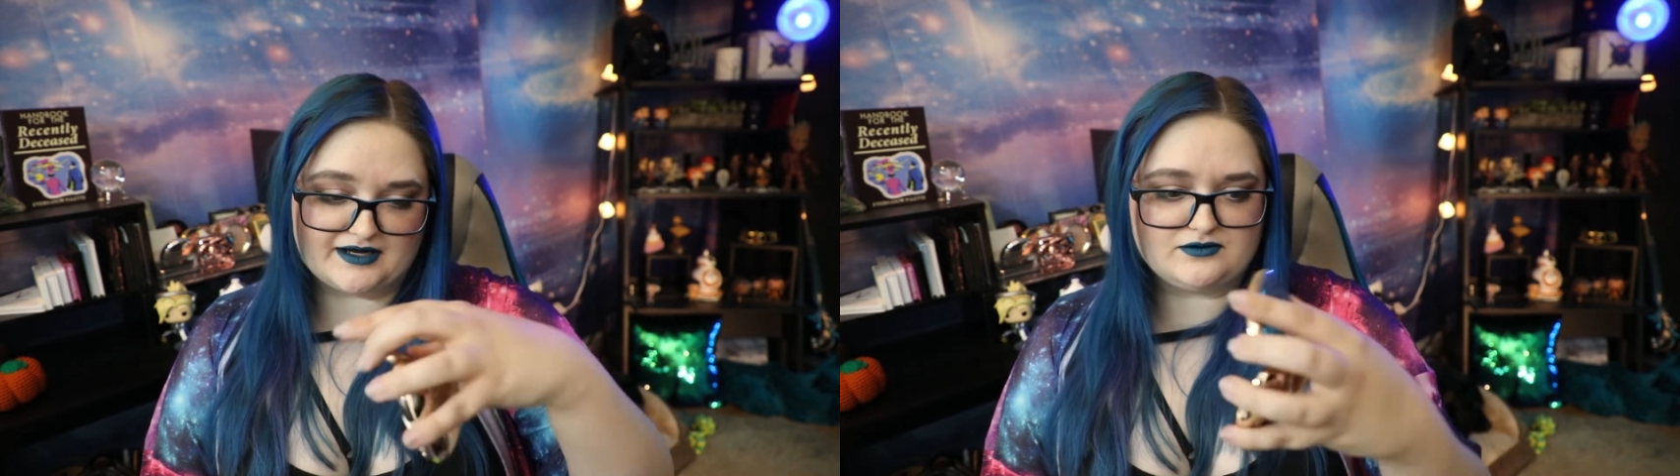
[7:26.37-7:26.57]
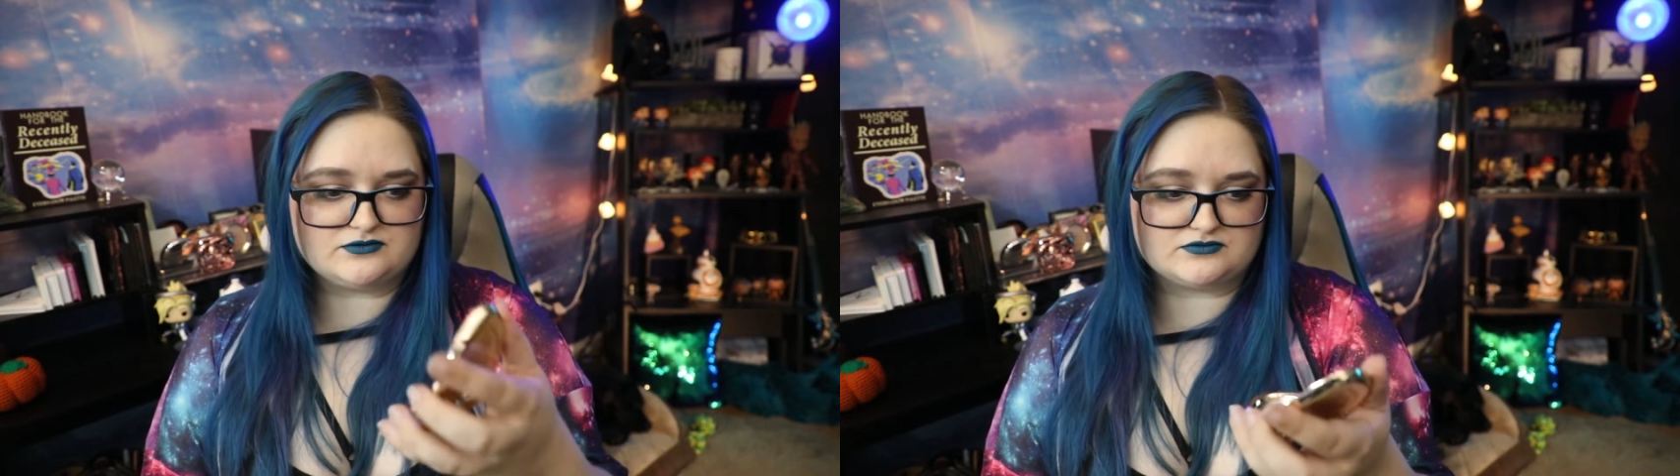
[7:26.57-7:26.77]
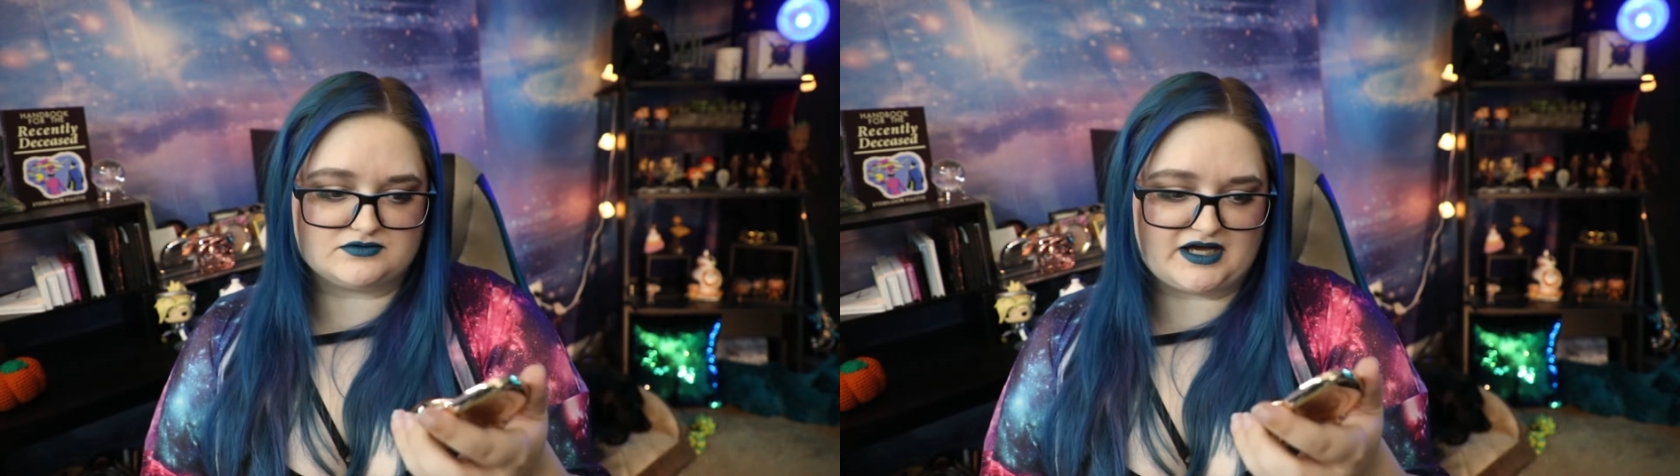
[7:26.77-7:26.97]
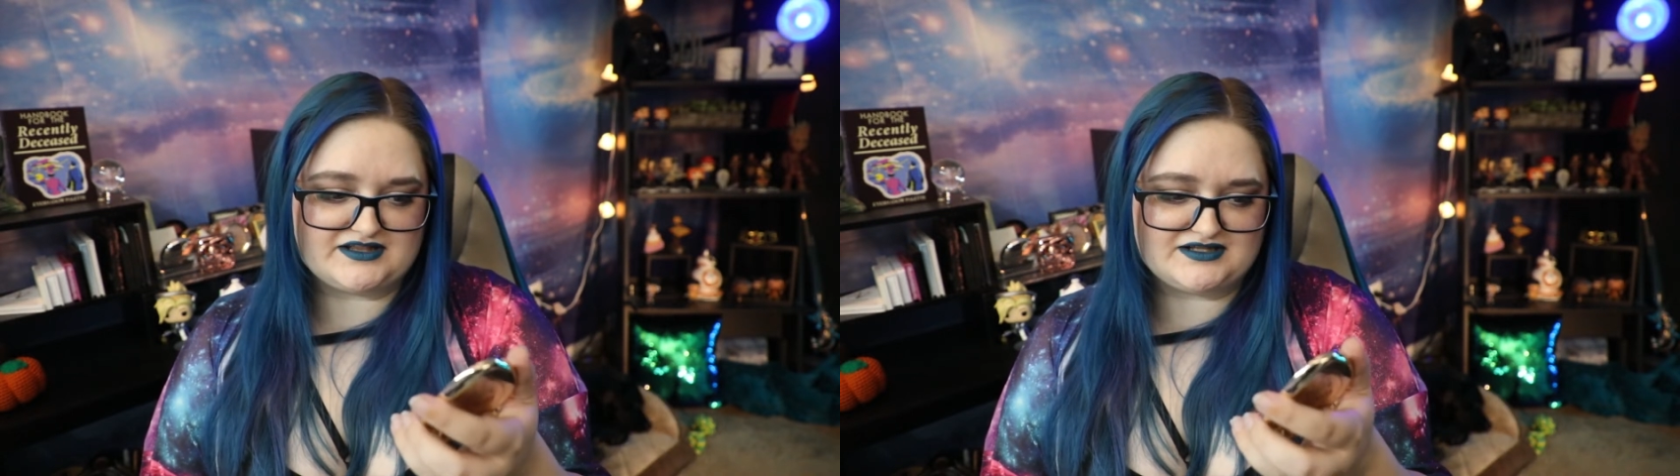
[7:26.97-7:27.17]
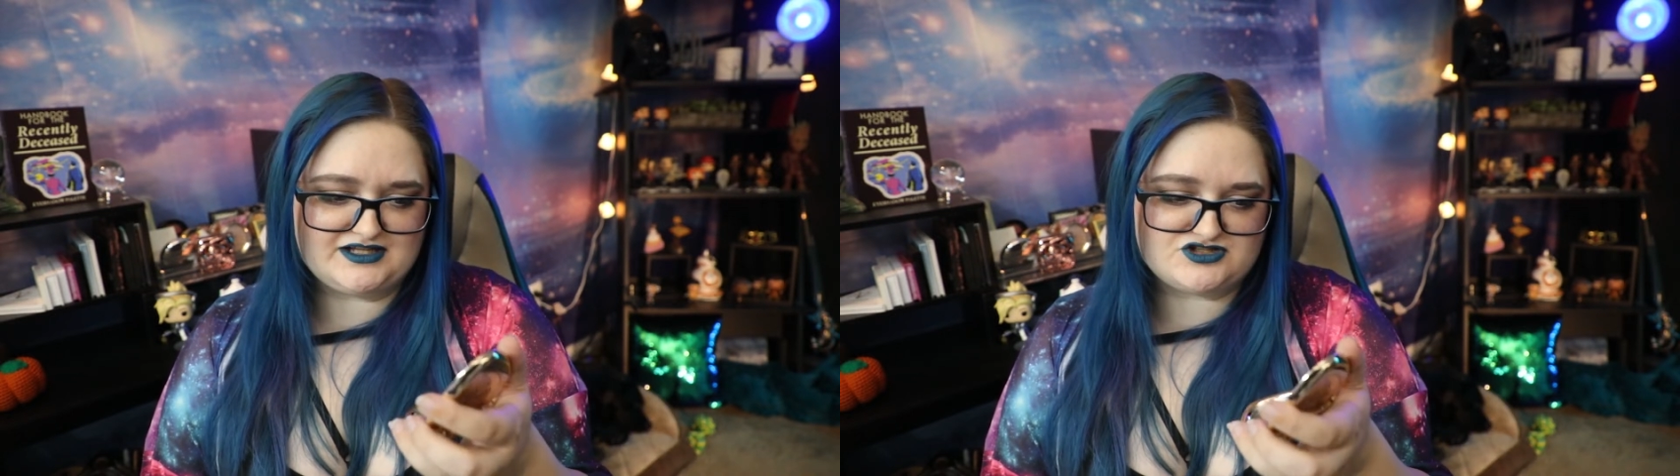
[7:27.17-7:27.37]
I
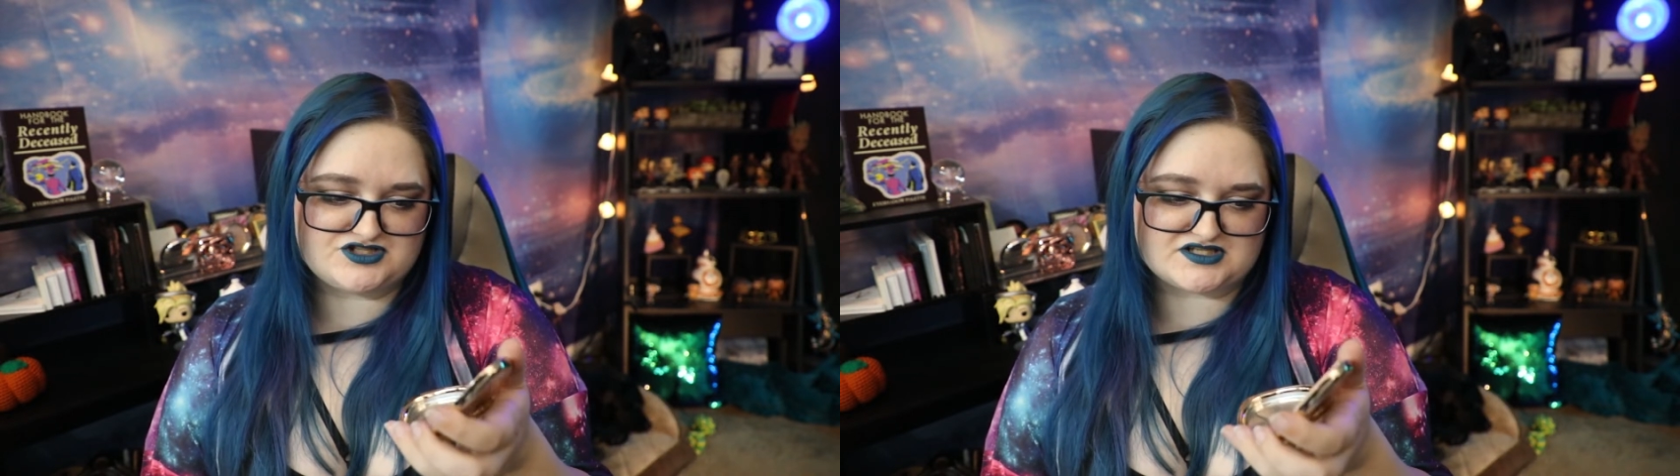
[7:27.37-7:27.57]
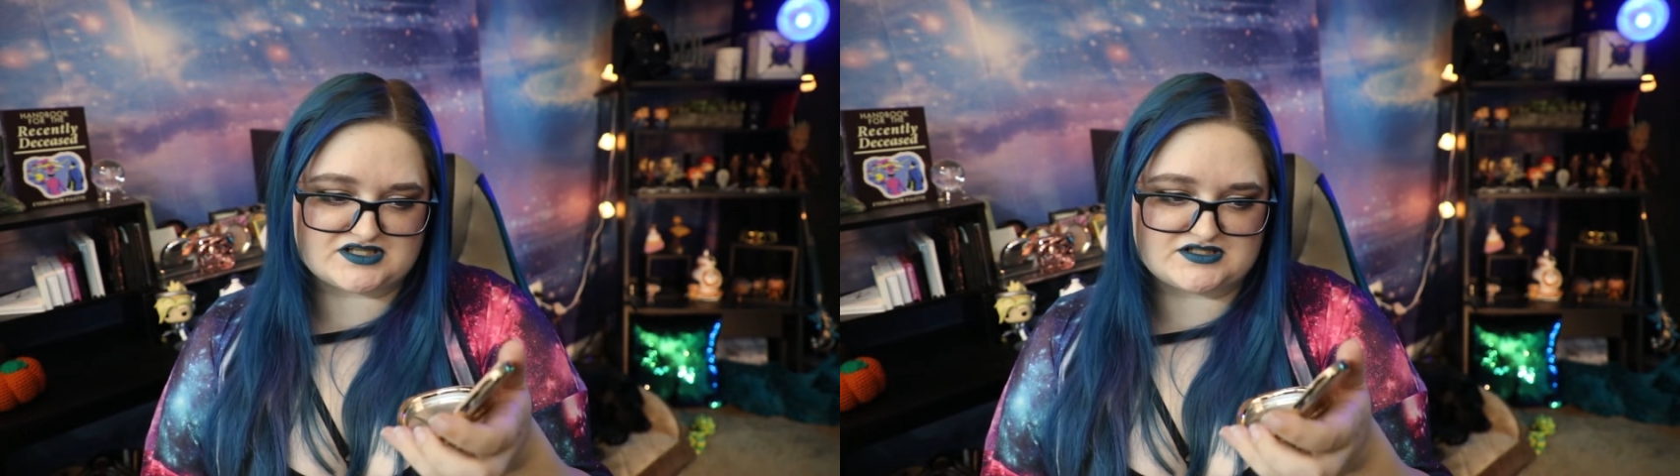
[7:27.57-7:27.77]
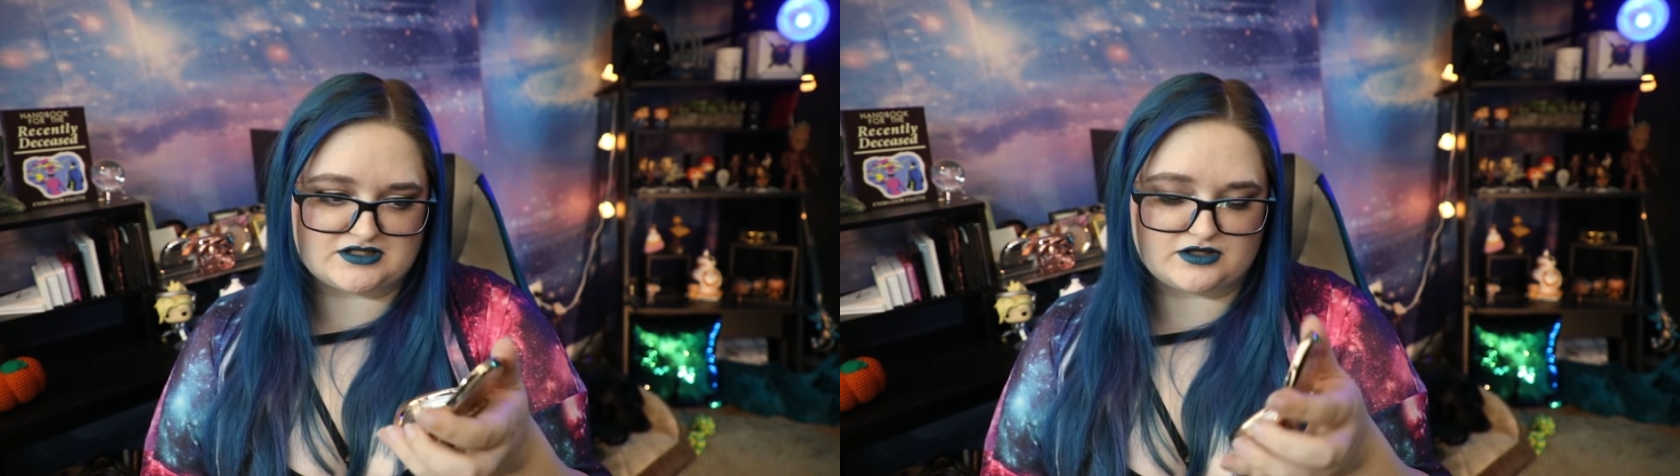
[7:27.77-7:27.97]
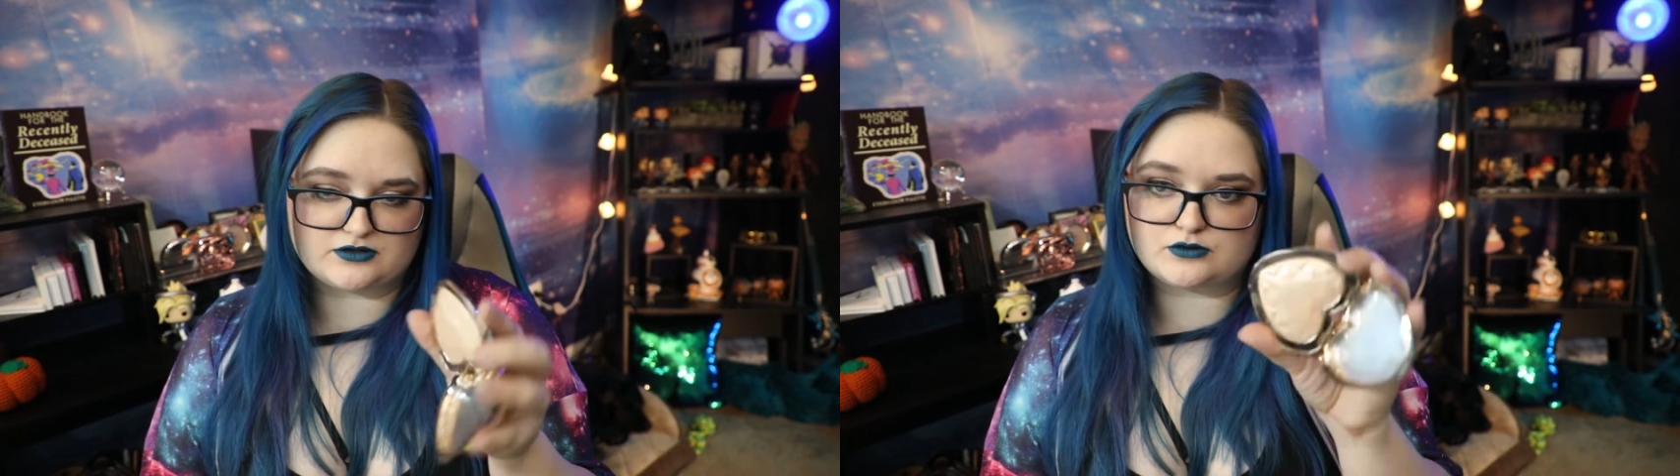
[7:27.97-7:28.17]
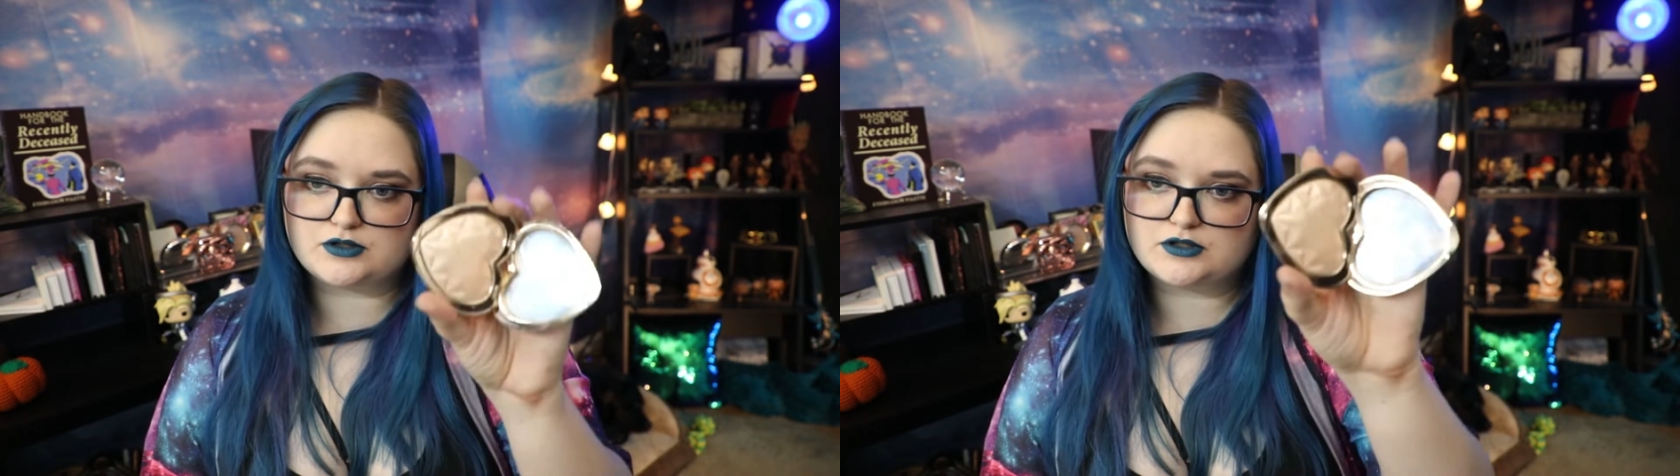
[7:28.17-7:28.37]
think these are
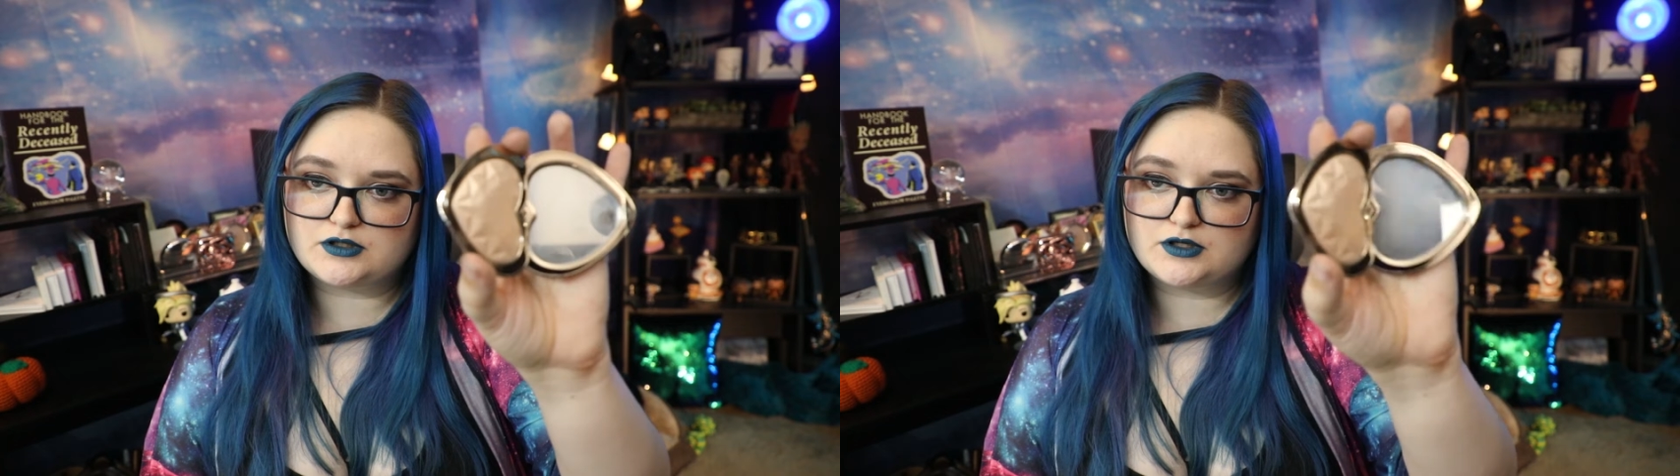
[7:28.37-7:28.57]
discontinued,